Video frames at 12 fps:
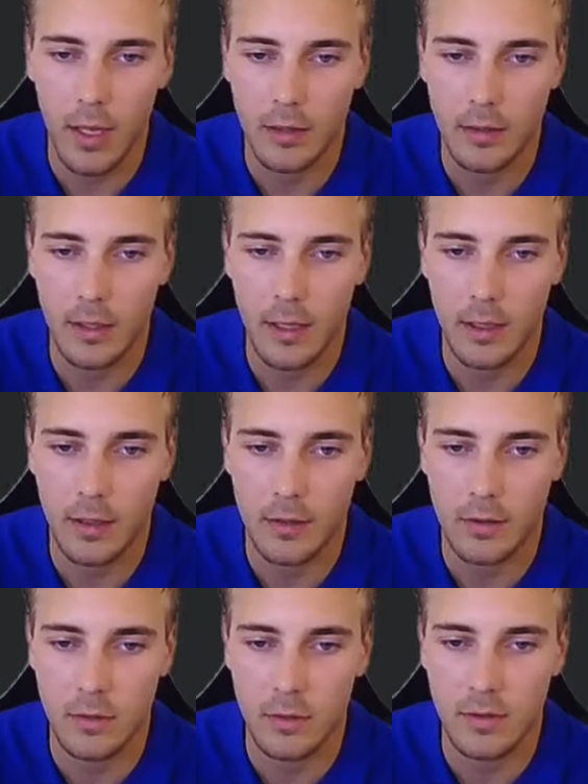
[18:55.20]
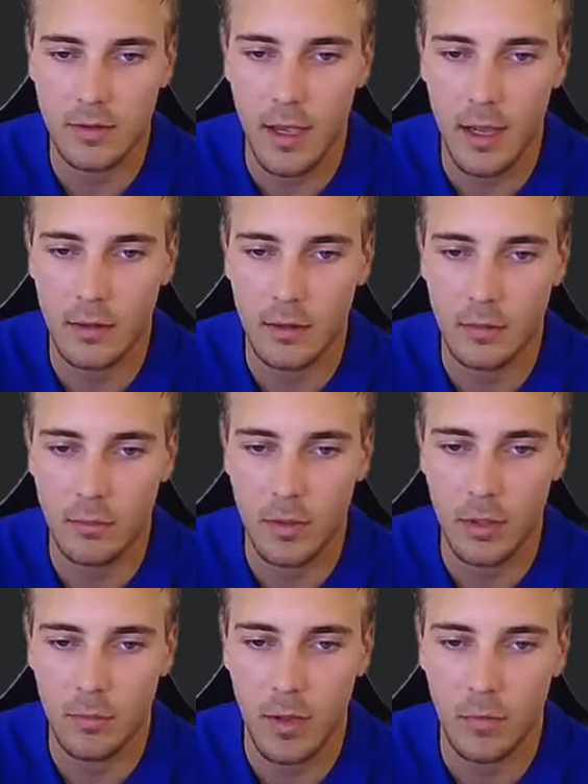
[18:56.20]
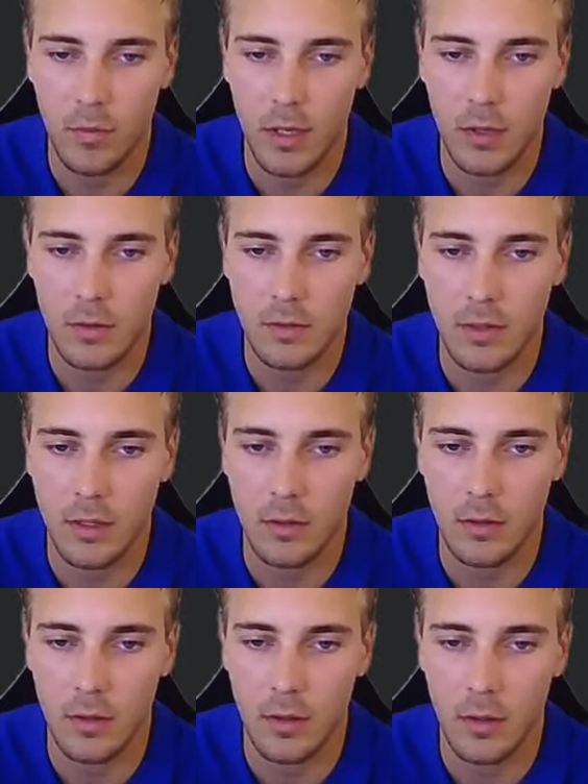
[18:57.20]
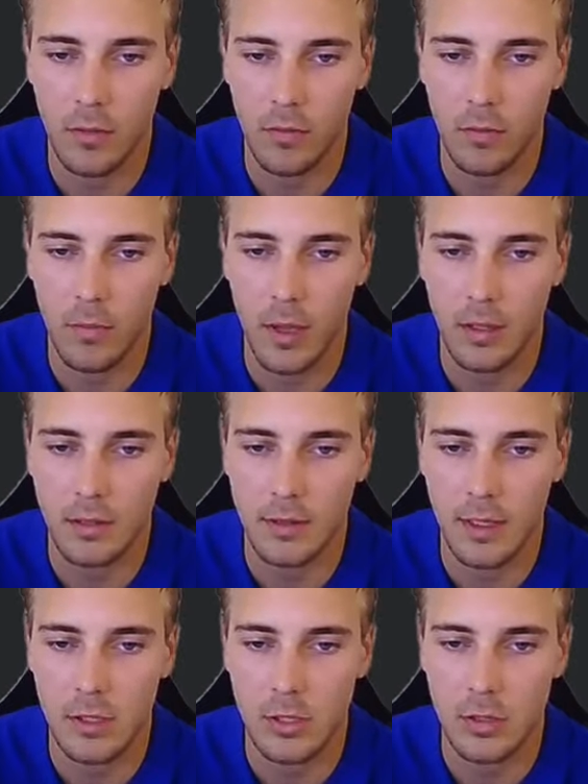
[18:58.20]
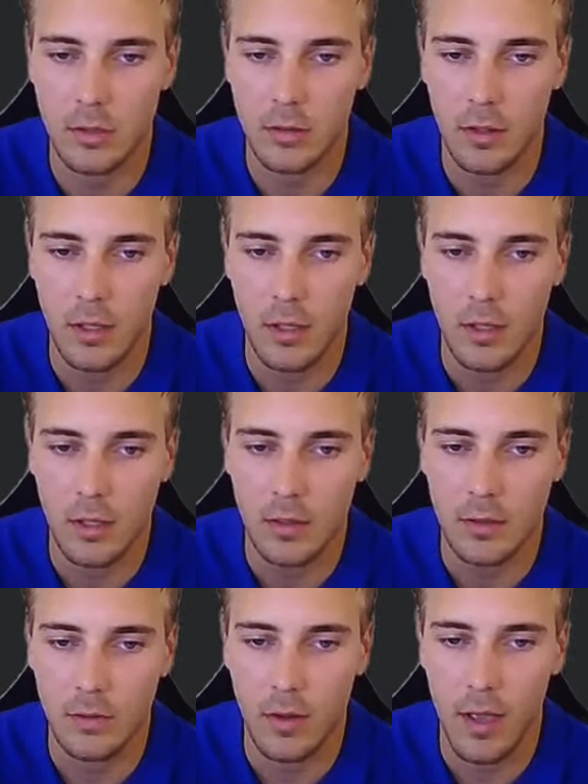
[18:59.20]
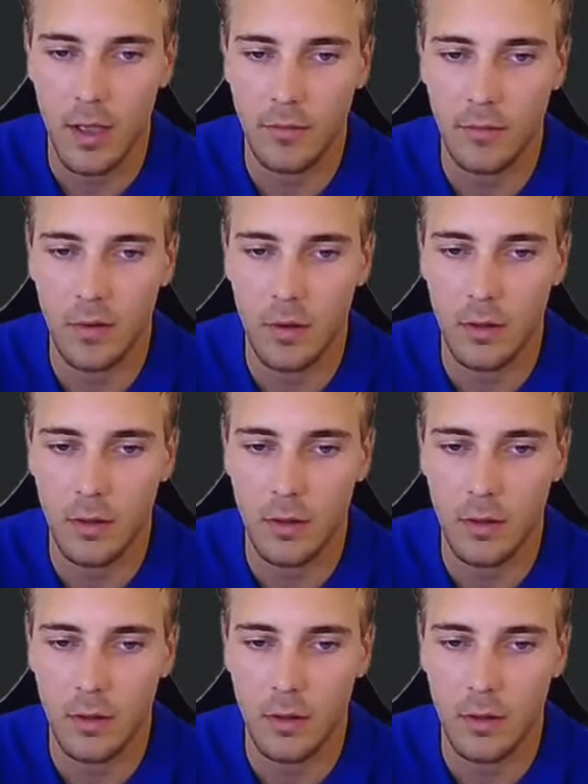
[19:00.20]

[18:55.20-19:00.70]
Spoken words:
had the link to the site in my videos and through my extension. So I have